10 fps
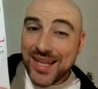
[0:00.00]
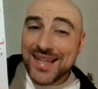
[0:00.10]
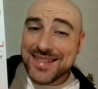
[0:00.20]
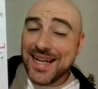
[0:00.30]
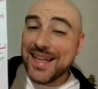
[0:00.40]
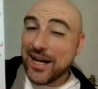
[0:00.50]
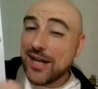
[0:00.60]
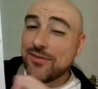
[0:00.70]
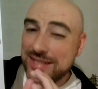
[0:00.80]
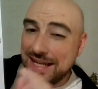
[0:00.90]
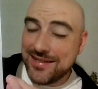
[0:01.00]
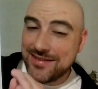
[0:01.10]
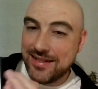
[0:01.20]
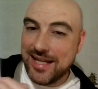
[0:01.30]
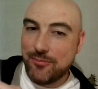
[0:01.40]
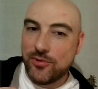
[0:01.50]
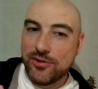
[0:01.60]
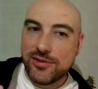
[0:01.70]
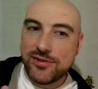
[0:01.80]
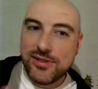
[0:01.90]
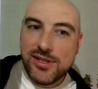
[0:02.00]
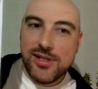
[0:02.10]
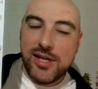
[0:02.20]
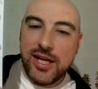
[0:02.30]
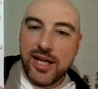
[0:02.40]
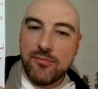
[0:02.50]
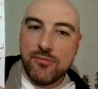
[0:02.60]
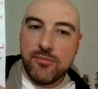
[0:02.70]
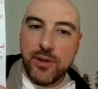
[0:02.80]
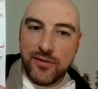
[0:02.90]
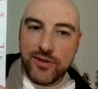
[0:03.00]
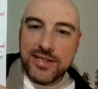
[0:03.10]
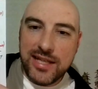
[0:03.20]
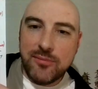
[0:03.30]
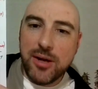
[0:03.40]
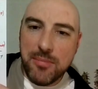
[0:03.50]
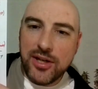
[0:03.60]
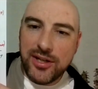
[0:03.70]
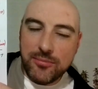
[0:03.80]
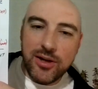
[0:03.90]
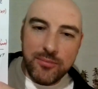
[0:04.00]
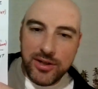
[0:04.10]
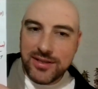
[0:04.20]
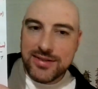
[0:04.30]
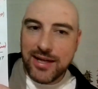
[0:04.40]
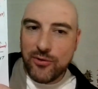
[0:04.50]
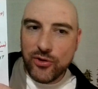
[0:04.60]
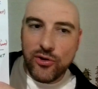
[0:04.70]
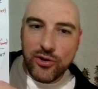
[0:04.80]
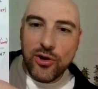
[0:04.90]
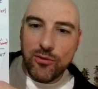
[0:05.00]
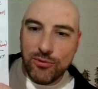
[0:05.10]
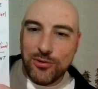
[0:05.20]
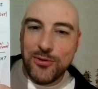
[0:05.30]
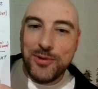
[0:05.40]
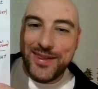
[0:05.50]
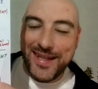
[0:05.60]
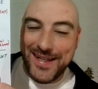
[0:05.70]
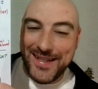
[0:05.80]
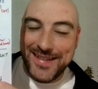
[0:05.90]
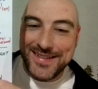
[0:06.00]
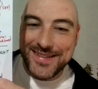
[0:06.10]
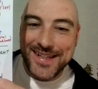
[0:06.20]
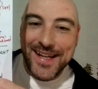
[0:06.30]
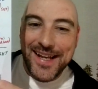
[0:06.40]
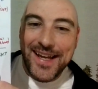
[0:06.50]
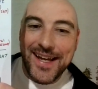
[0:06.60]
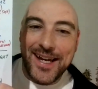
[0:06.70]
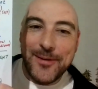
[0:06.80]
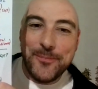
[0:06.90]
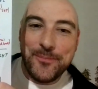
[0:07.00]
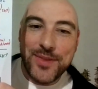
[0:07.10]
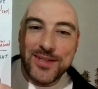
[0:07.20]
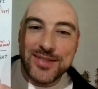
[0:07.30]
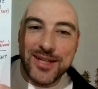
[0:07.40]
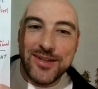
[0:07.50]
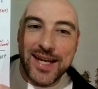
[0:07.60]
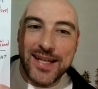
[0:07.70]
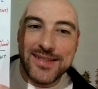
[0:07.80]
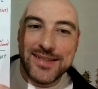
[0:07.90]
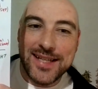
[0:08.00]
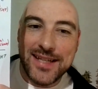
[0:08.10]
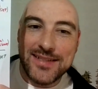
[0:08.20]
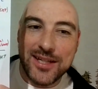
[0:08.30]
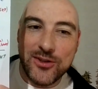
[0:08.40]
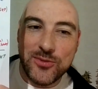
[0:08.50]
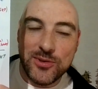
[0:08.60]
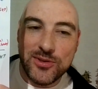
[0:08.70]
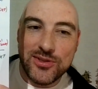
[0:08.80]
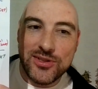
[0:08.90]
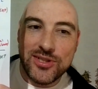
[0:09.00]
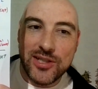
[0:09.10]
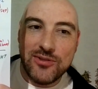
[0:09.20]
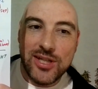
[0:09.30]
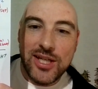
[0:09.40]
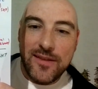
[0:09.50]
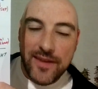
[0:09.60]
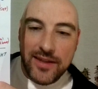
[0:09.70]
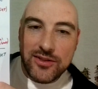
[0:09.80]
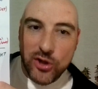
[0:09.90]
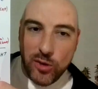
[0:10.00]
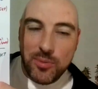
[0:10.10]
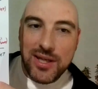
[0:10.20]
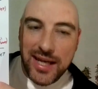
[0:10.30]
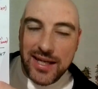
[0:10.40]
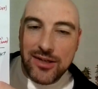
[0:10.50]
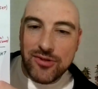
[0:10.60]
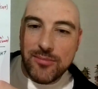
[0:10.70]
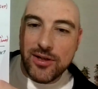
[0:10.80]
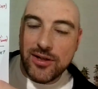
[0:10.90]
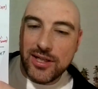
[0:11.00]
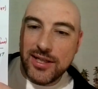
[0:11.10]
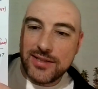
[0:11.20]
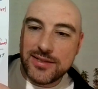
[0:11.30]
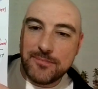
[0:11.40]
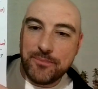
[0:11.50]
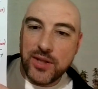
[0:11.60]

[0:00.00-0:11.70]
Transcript: I say that, I haven't tested Ladbrokes. But if I tell you my money's down on Coral with these. So that is those ones. So they're the top category markets.